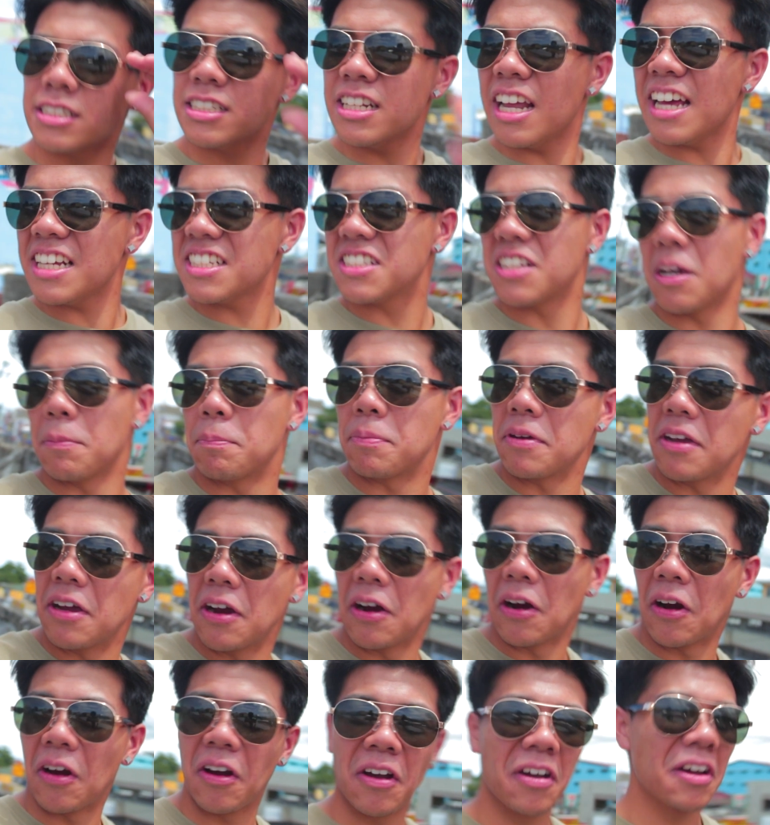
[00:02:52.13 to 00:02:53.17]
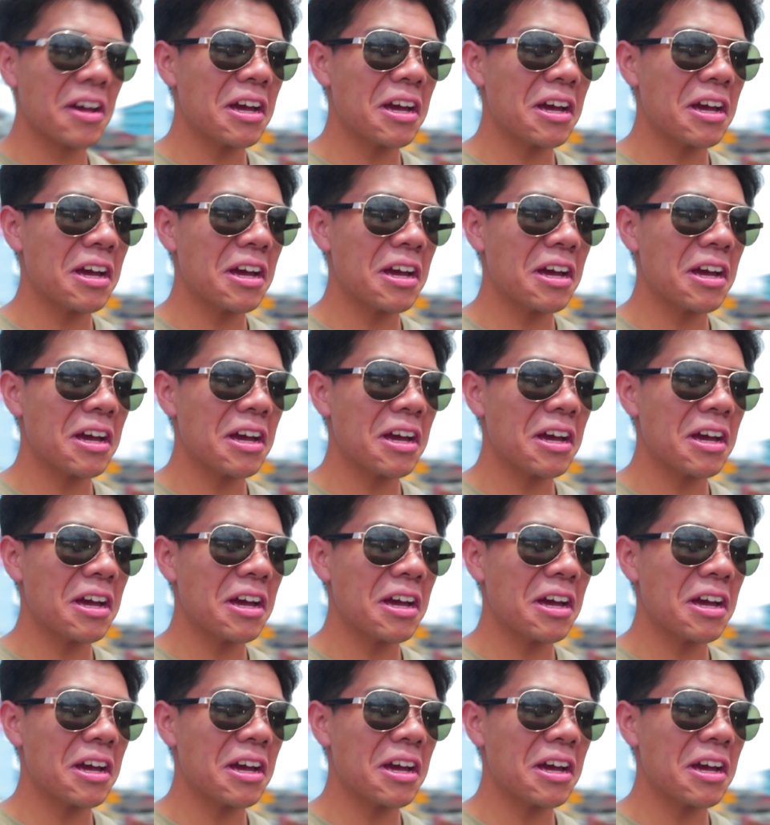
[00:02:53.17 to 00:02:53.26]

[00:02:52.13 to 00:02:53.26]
It's nice up here.